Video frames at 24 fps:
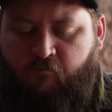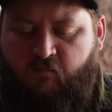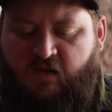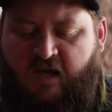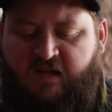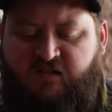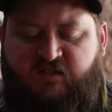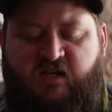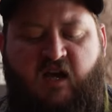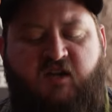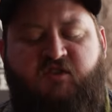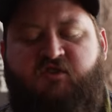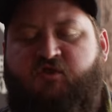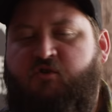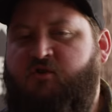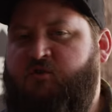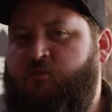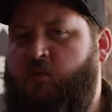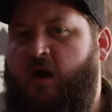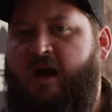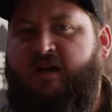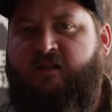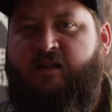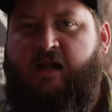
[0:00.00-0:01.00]
That texture
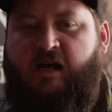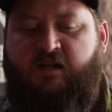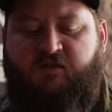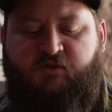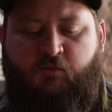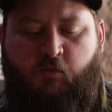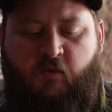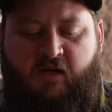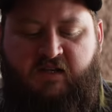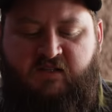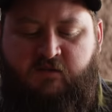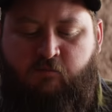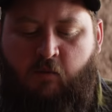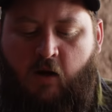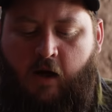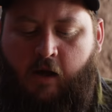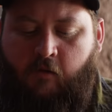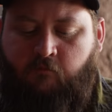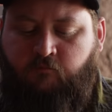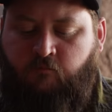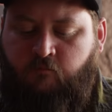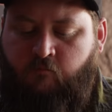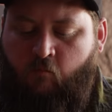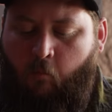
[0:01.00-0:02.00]
is right in that sweet
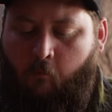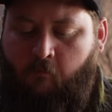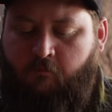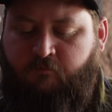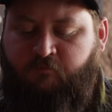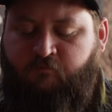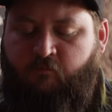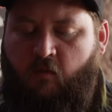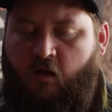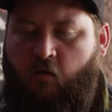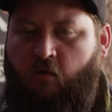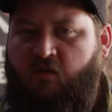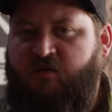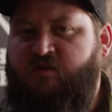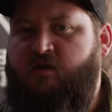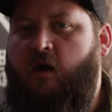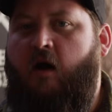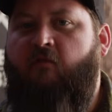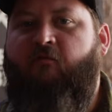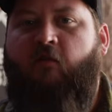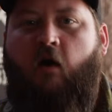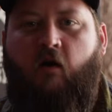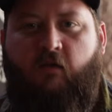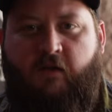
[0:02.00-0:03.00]
spot where it's
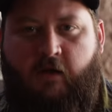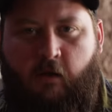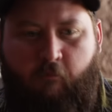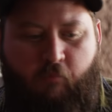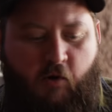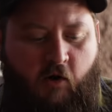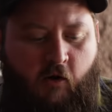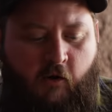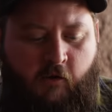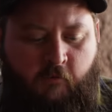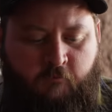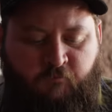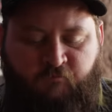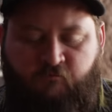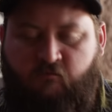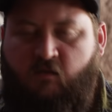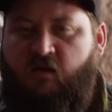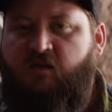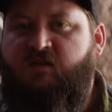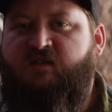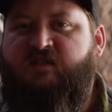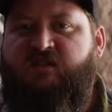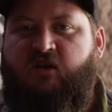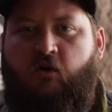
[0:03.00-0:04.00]
not falling apart,
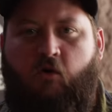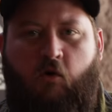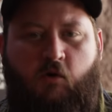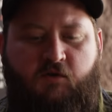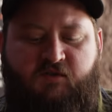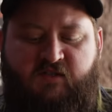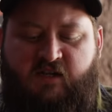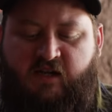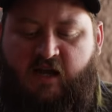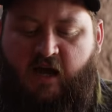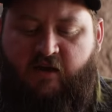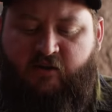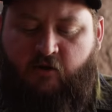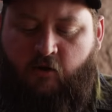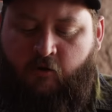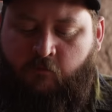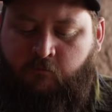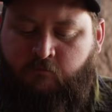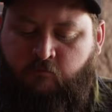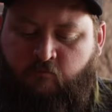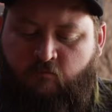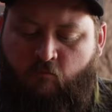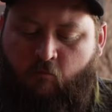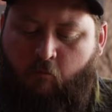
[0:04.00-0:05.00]
still holds together,
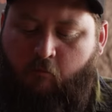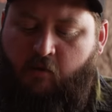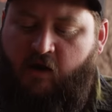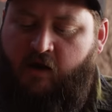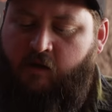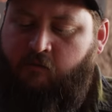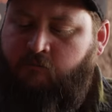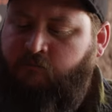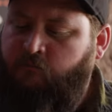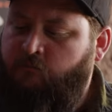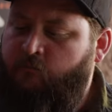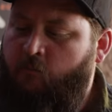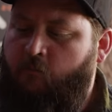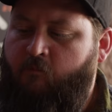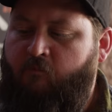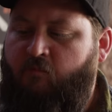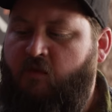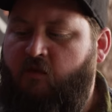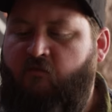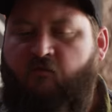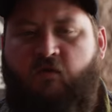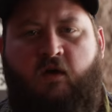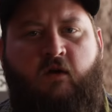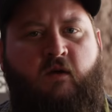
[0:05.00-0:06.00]
but
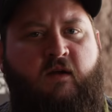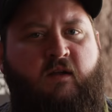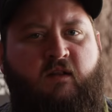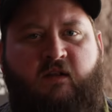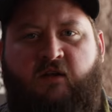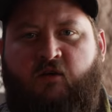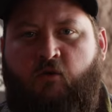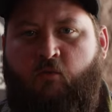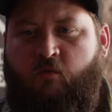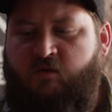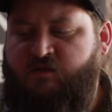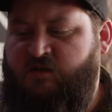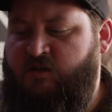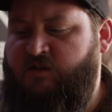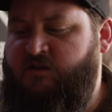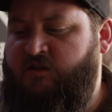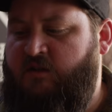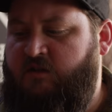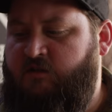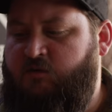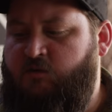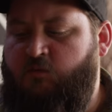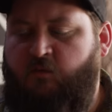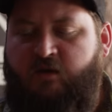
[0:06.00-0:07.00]
very little
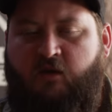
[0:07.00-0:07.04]
resistance.